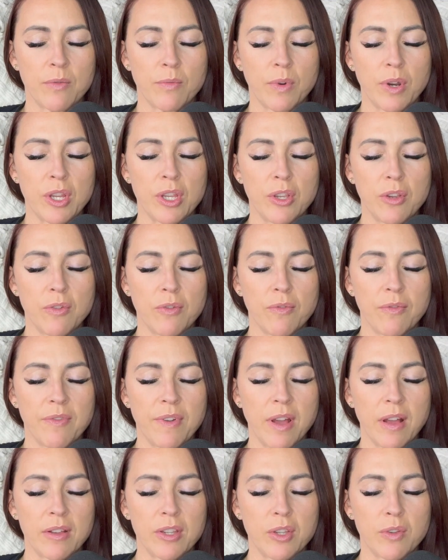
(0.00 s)
where you
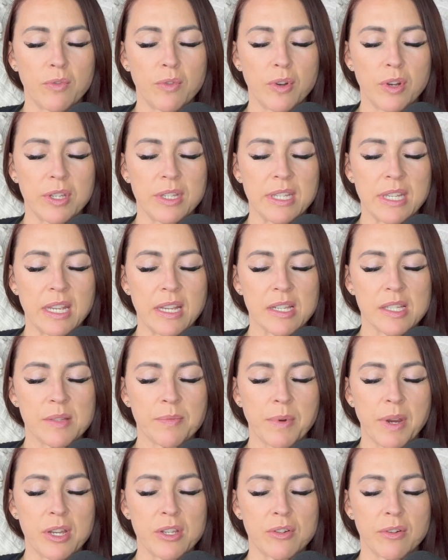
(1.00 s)
felt you couldn't
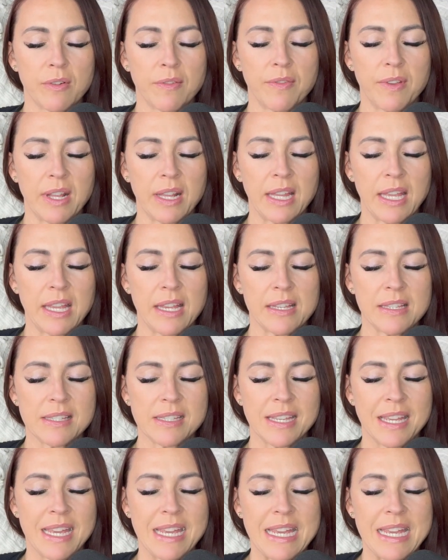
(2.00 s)
express your feelings,